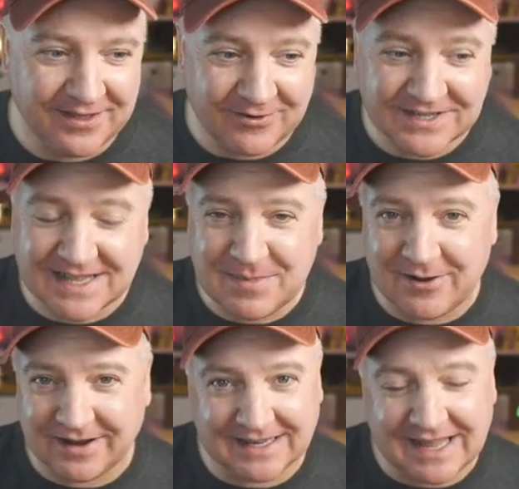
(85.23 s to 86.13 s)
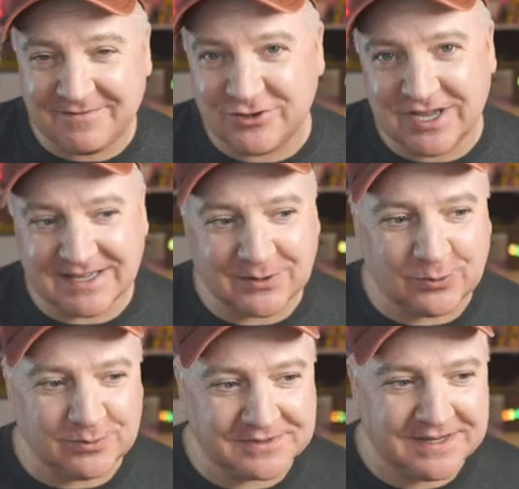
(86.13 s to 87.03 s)
They're actually about 11 years
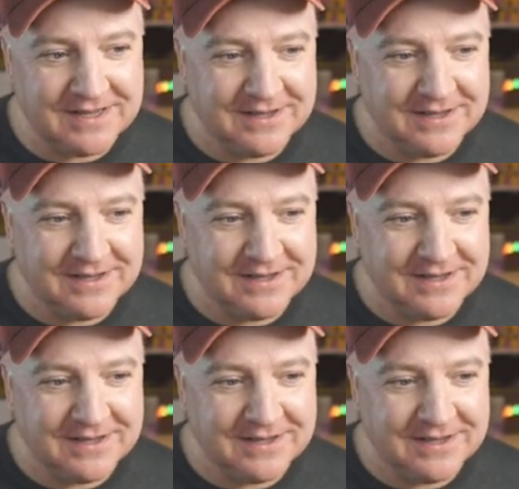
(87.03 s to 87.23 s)
old.